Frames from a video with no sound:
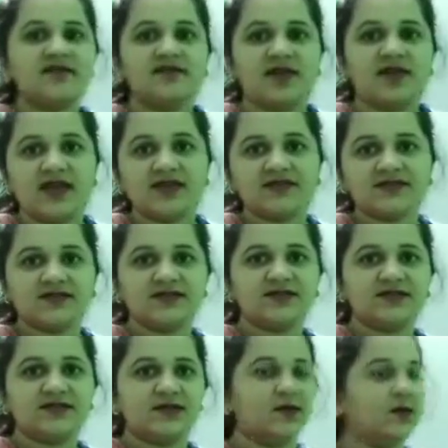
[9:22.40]

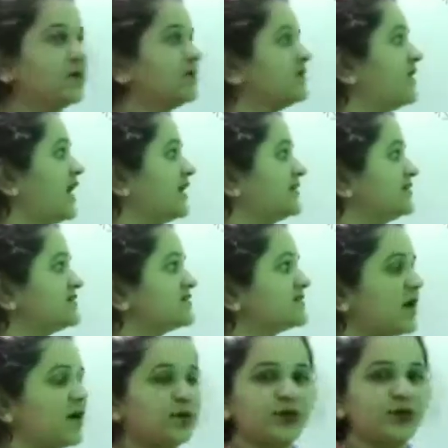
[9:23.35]
next term, that is
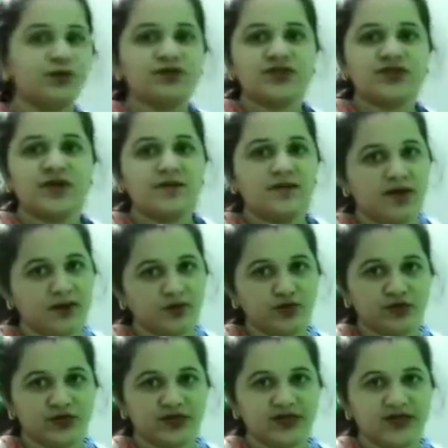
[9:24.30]
computer
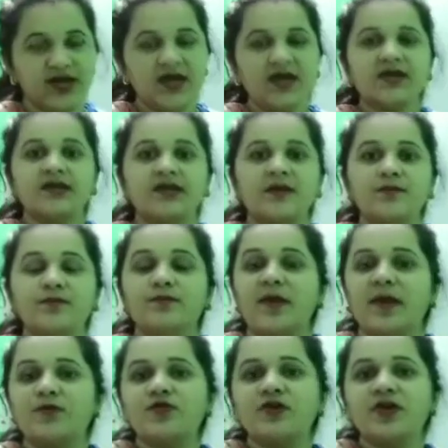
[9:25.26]
memory.
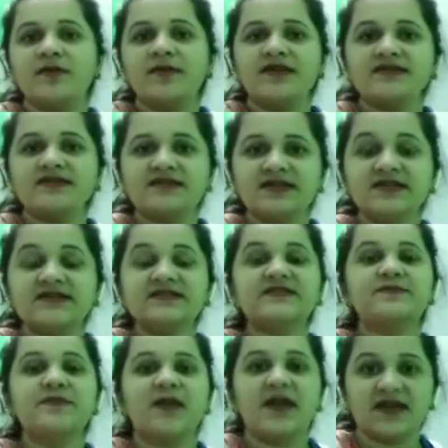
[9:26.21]
Memory means the
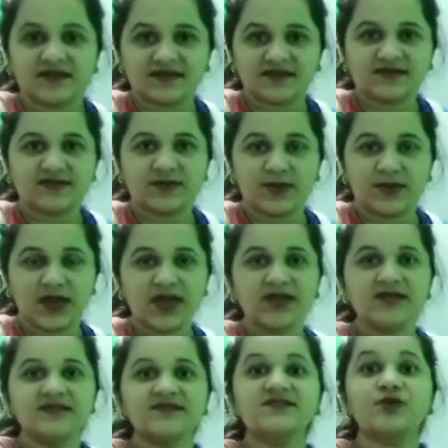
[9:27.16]
space, okay,
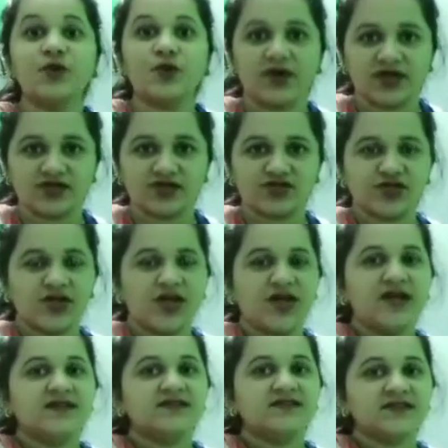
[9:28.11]
storage.
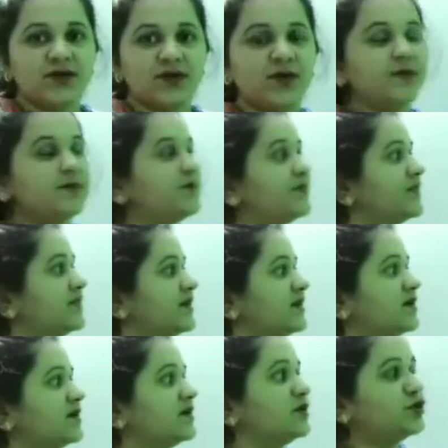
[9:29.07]
So
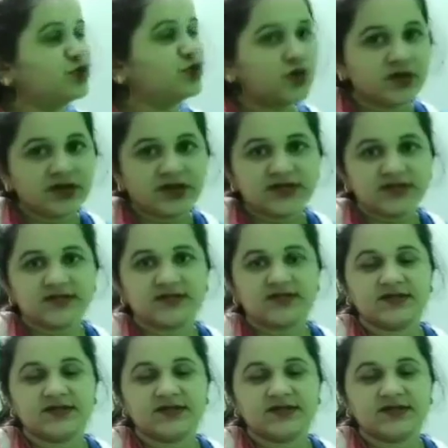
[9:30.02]
the unit